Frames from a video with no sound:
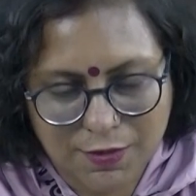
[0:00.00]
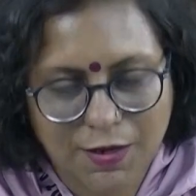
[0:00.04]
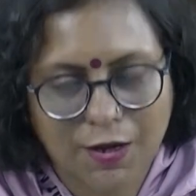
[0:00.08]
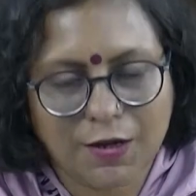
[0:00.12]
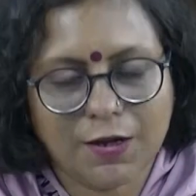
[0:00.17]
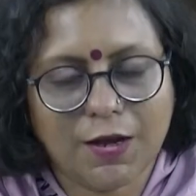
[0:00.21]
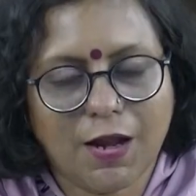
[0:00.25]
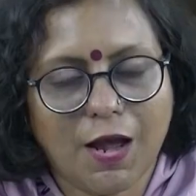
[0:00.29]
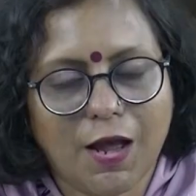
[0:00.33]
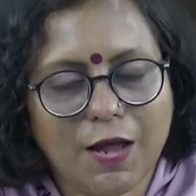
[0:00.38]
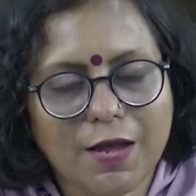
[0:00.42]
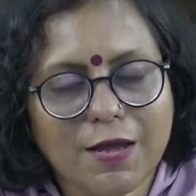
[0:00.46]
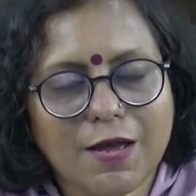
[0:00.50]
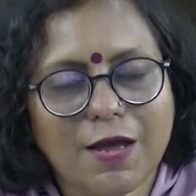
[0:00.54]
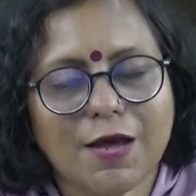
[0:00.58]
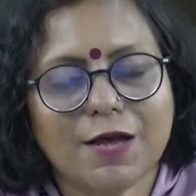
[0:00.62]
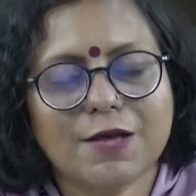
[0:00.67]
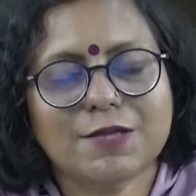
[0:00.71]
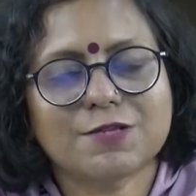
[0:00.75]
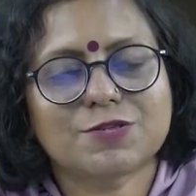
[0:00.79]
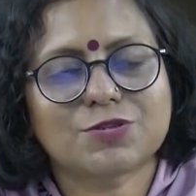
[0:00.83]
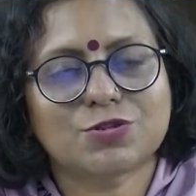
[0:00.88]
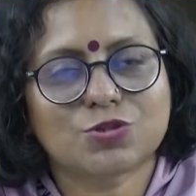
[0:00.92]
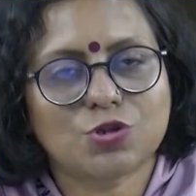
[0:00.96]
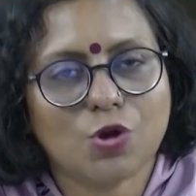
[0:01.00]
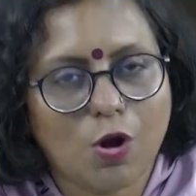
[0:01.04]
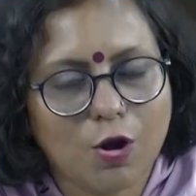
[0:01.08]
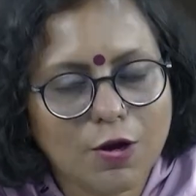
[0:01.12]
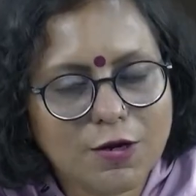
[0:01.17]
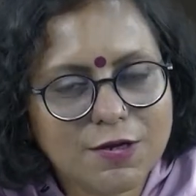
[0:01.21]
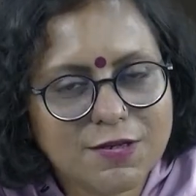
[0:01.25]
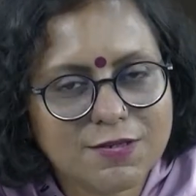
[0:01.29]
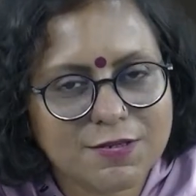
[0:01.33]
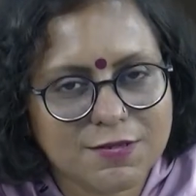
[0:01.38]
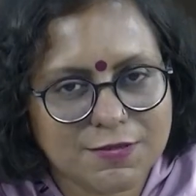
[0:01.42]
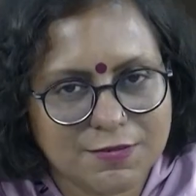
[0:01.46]
A die has
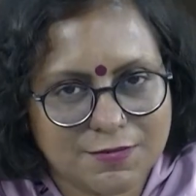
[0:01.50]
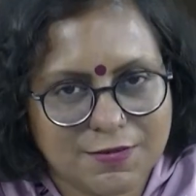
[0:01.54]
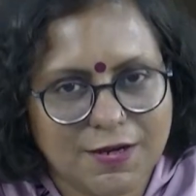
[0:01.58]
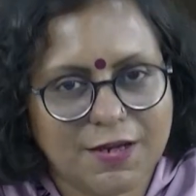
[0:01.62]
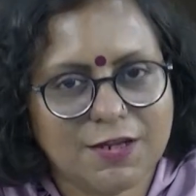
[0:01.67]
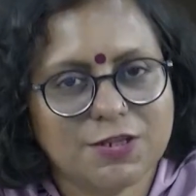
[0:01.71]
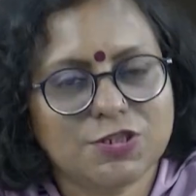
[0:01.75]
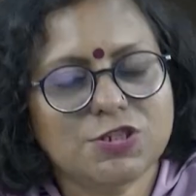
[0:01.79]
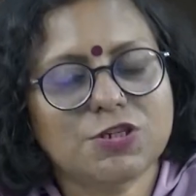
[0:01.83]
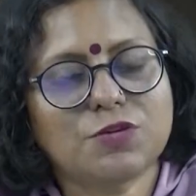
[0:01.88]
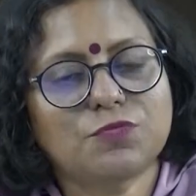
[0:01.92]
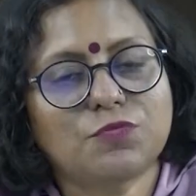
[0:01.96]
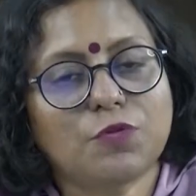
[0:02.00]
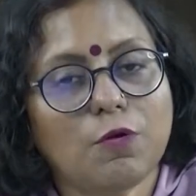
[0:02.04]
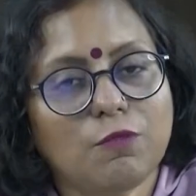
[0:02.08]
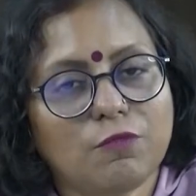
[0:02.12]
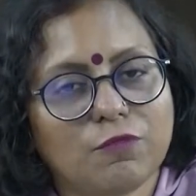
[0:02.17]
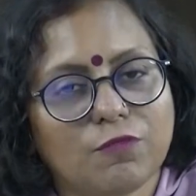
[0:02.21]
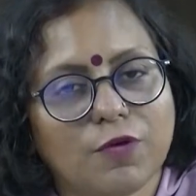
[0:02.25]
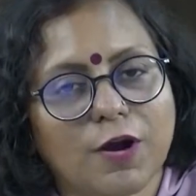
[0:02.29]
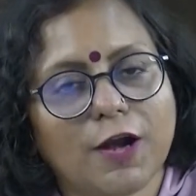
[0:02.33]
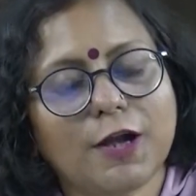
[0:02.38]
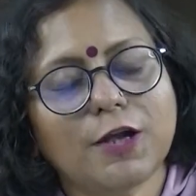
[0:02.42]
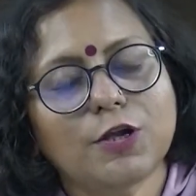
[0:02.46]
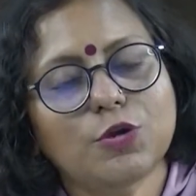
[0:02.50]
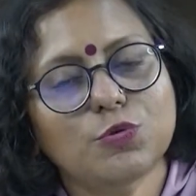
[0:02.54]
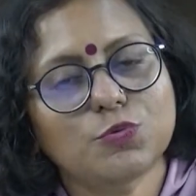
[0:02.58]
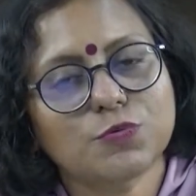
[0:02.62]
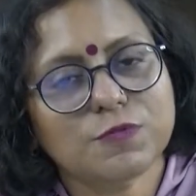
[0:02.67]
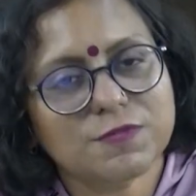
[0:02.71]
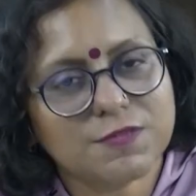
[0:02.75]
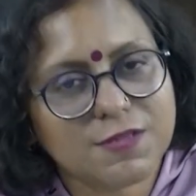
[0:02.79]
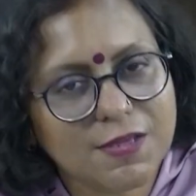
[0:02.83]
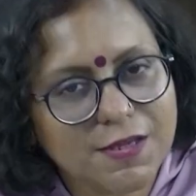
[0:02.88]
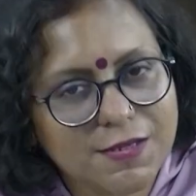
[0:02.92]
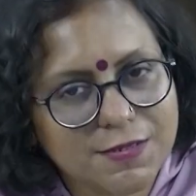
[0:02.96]
dots ranging from 1 to
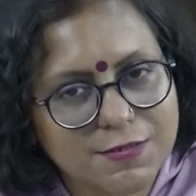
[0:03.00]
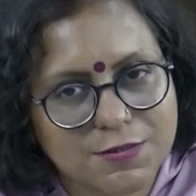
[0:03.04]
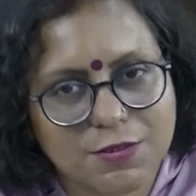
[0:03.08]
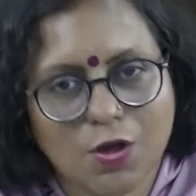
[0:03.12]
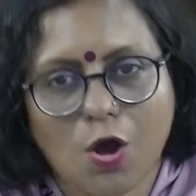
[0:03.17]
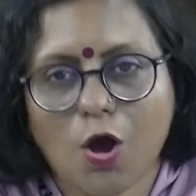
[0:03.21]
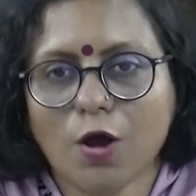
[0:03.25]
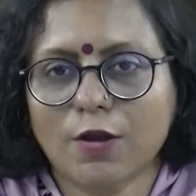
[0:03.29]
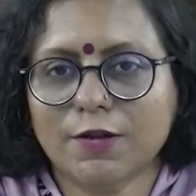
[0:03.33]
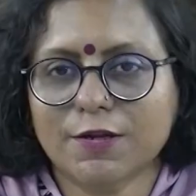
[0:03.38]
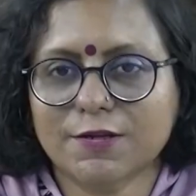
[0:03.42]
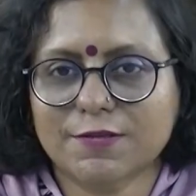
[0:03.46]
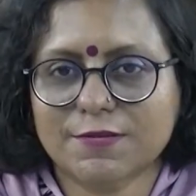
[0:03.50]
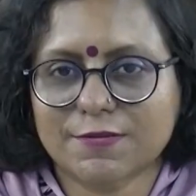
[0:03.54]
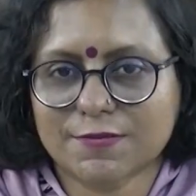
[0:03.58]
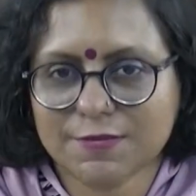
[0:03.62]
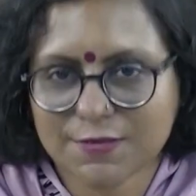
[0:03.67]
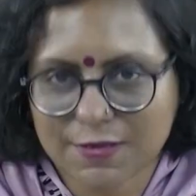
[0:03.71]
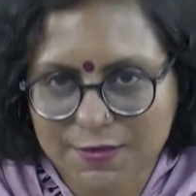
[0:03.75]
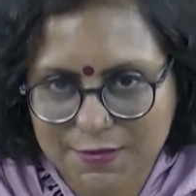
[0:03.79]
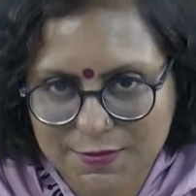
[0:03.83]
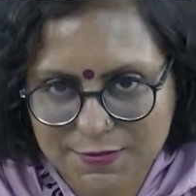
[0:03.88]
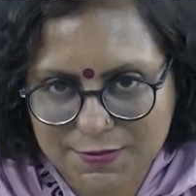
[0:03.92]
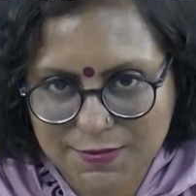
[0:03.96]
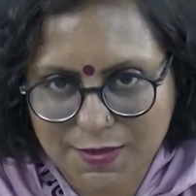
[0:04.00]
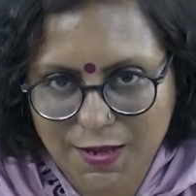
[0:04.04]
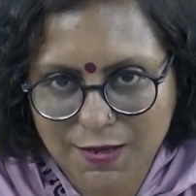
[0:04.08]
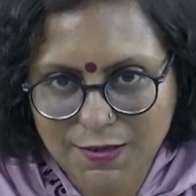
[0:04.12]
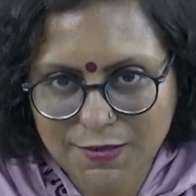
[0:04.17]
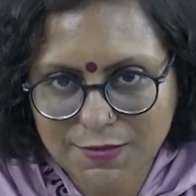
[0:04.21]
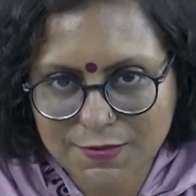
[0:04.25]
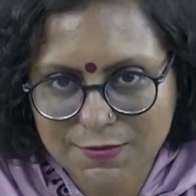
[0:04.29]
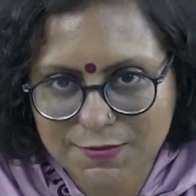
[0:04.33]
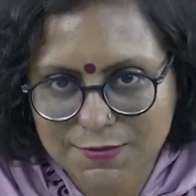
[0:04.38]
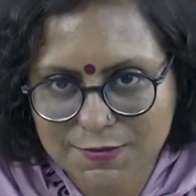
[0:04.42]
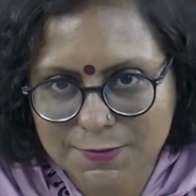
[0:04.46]
6 on its 6
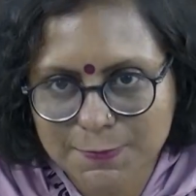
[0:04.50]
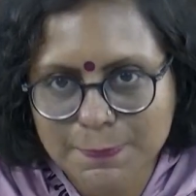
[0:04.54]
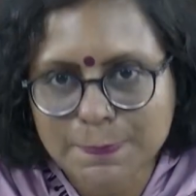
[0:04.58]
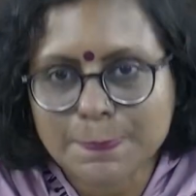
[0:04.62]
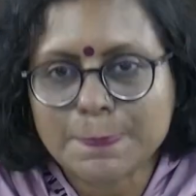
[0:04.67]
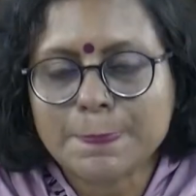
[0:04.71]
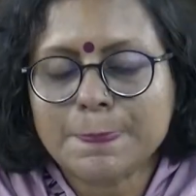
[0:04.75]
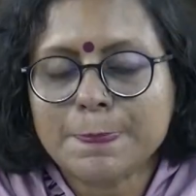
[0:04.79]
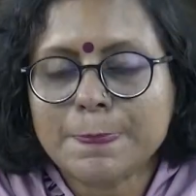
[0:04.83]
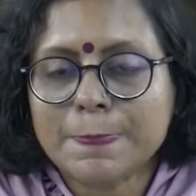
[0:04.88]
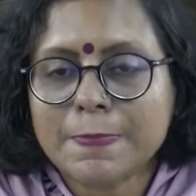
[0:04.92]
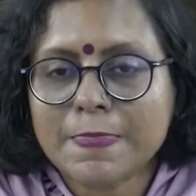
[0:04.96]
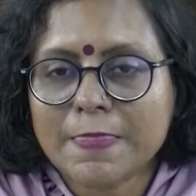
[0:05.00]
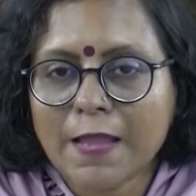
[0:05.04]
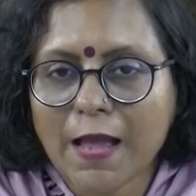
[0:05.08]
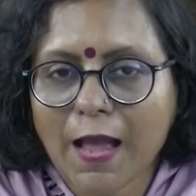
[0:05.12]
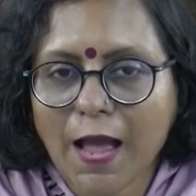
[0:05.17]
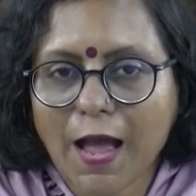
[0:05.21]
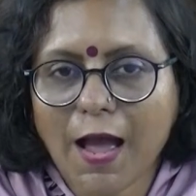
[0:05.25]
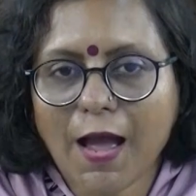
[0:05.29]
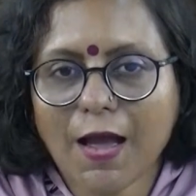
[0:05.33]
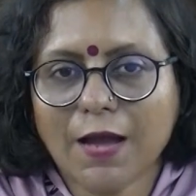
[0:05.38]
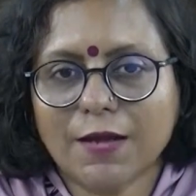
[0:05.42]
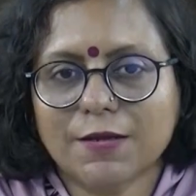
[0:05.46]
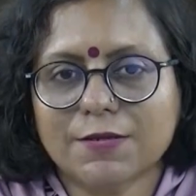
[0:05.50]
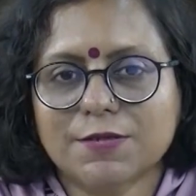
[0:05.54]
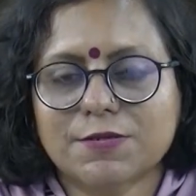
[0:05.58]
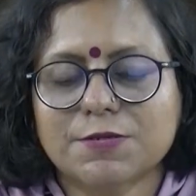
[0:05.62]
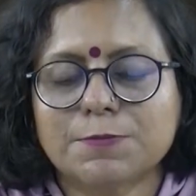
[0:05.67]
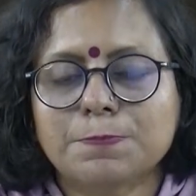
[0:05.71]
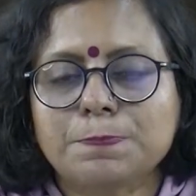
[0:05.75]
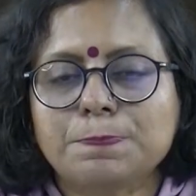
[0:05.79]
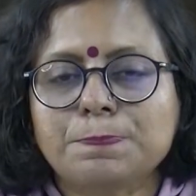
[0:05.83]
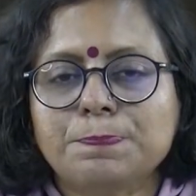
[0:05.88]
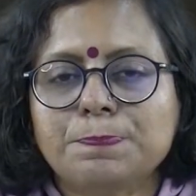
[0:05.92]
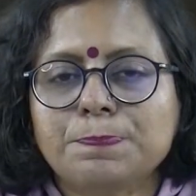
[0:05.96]
sides, and
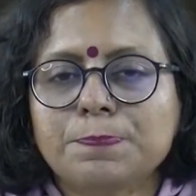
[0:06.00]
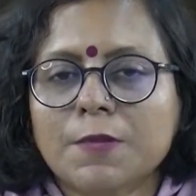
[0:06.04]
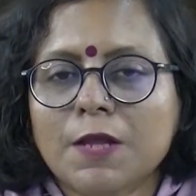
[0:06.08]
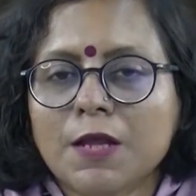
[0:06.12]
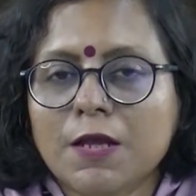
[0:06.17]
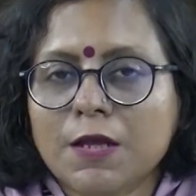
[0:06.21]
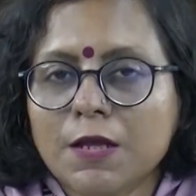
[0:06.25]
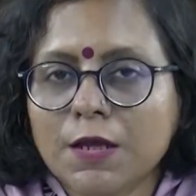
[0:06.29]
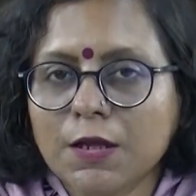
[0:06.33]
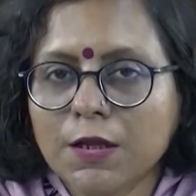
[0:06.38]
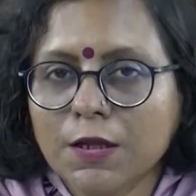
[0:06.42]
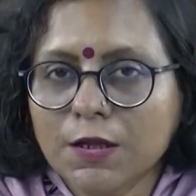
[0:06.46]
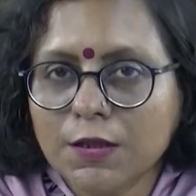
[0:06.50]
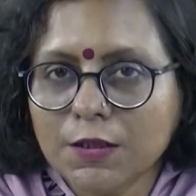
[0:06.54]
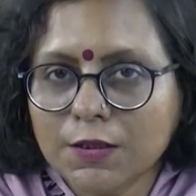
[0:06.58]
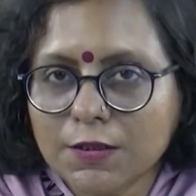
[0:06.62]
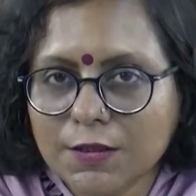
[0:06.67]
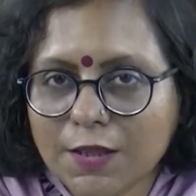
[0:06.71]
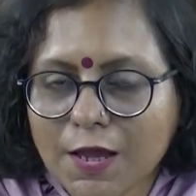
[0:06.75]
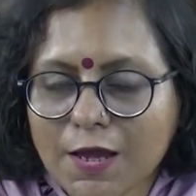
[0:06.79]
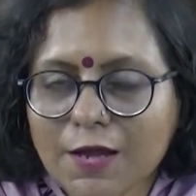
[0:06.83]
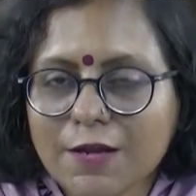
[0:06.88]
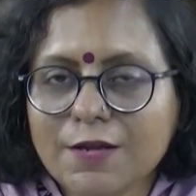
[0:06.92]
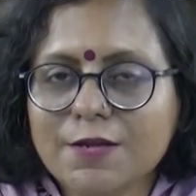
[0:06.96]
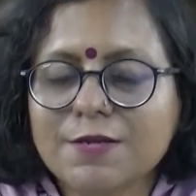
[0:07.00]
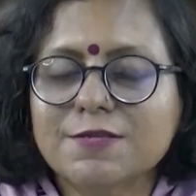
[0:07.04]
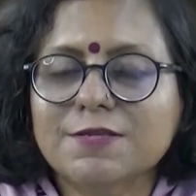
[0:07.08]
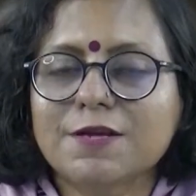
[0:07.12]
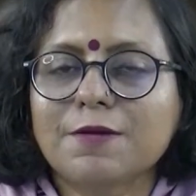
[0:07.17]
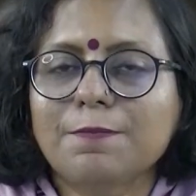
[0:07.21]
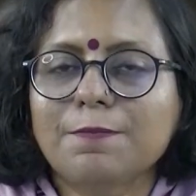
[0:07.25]
there is a